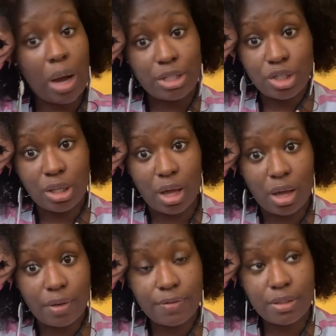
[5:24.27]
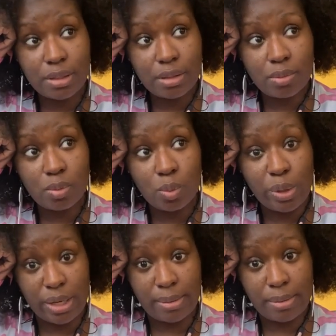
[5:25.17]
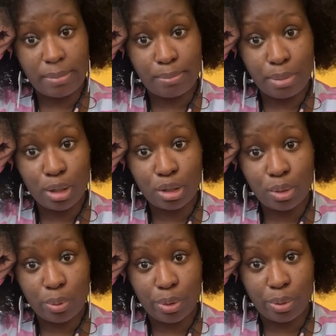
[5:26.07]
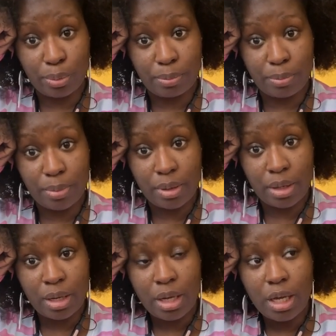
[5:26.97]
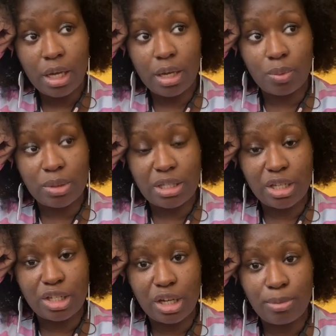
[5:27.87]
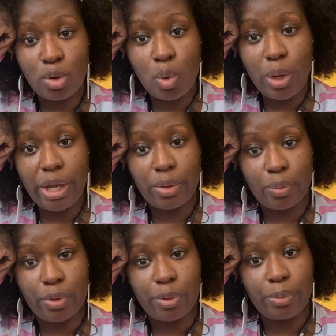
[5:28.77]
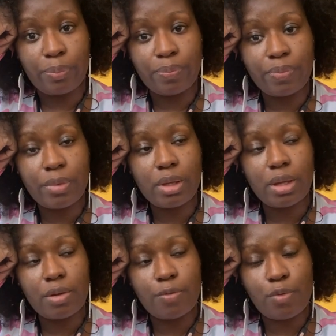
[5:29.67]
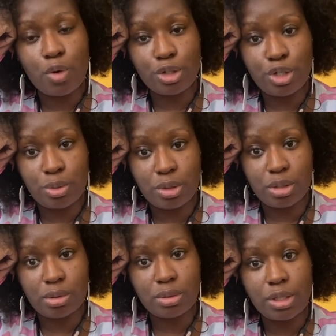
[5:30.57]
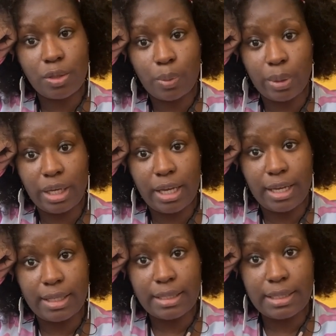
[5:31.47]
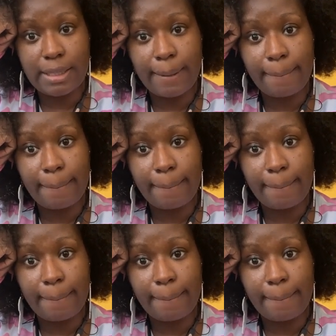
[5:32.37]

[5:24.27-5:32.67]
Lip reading: washcloths. We booked the room. It was a double queen room for 2 adults and 3 kids.